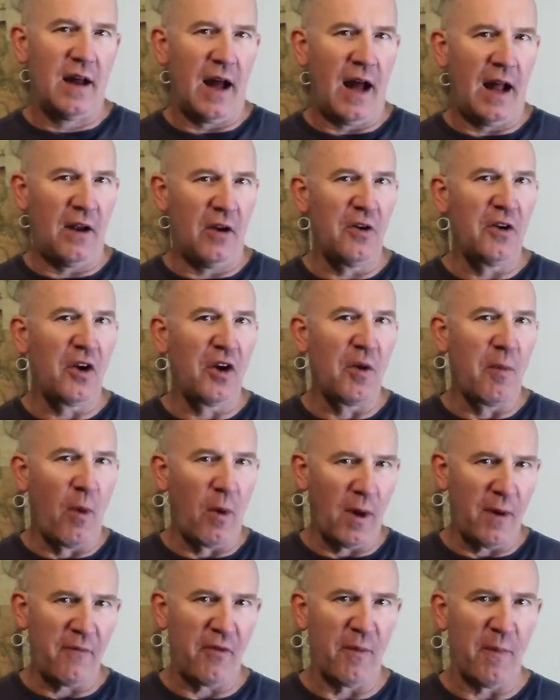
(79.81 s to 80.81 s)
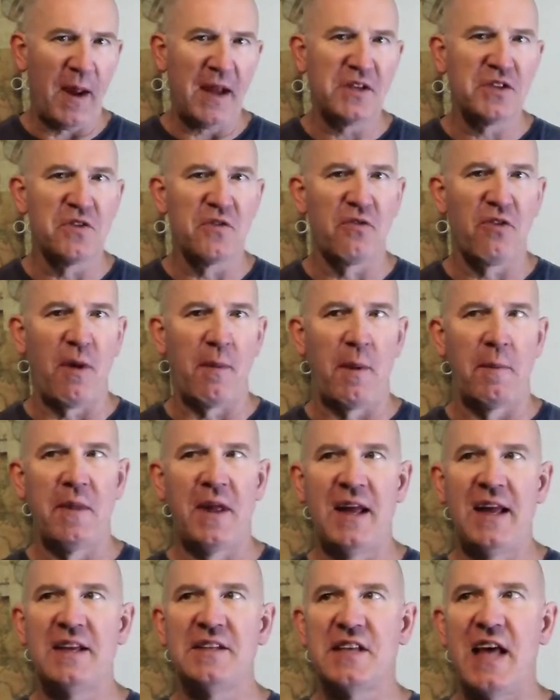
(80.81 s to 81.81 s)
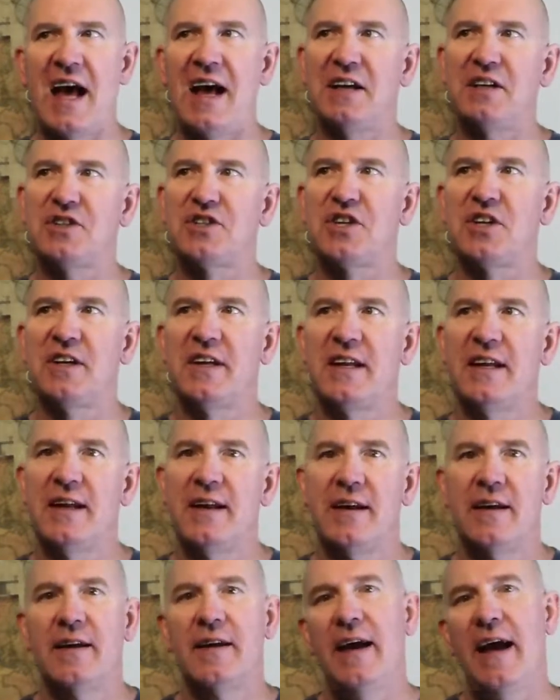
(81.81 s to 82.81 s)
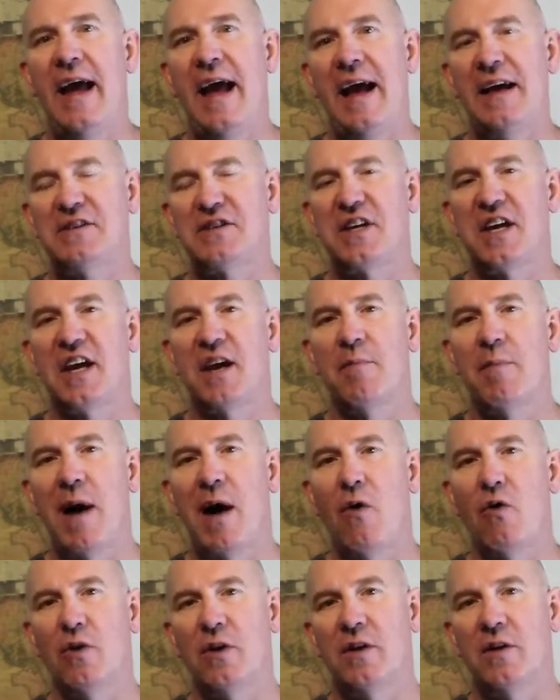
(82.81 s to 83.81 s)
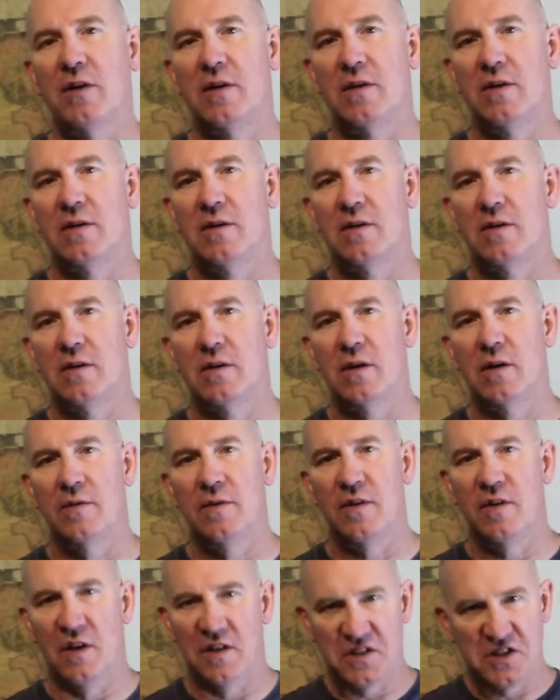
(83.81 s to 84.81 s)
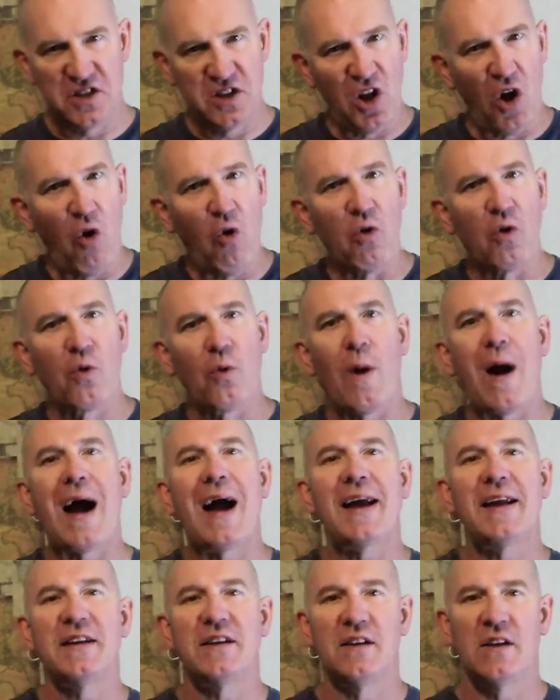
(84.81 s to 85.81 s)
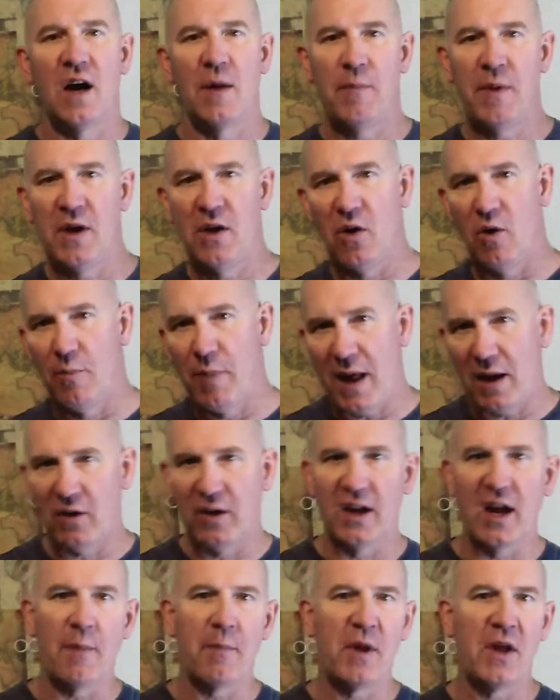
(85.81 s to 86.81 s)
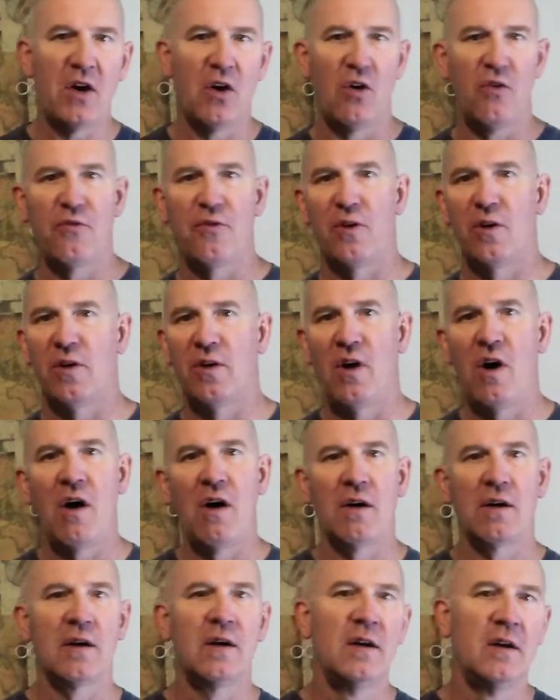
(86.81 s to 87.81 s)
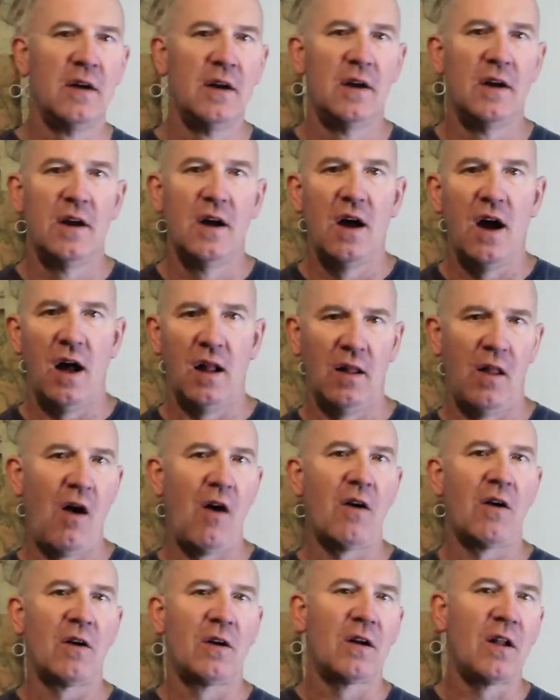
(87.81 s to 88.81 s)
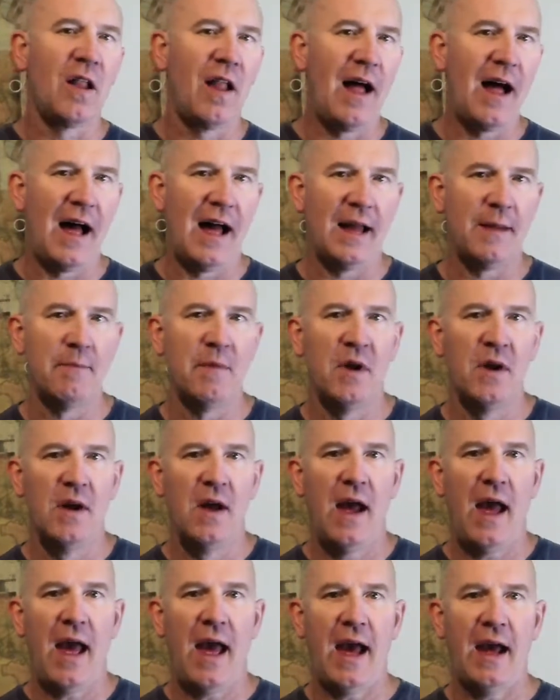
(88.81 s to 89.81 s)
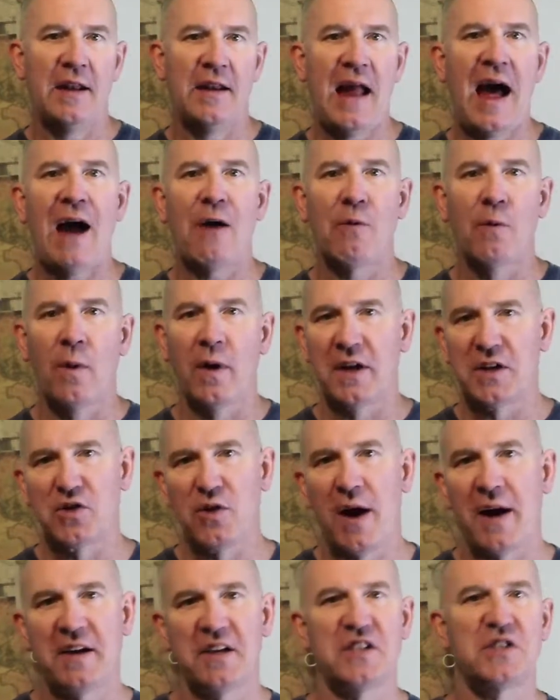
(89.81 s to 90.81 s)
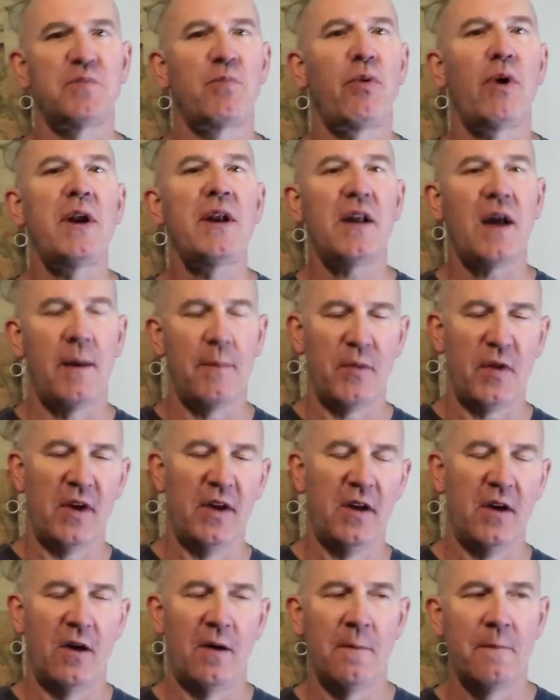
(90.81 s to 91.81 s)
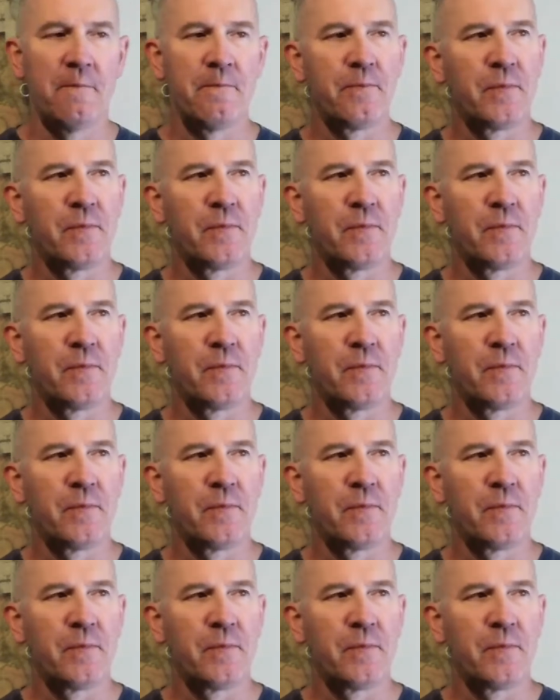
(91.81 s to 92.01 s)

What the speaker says: I learned a little more information from him that he's actually asking about a slow grind up a hill, pedaling up a hill for a long climb, and not really trying to sprint up the hill.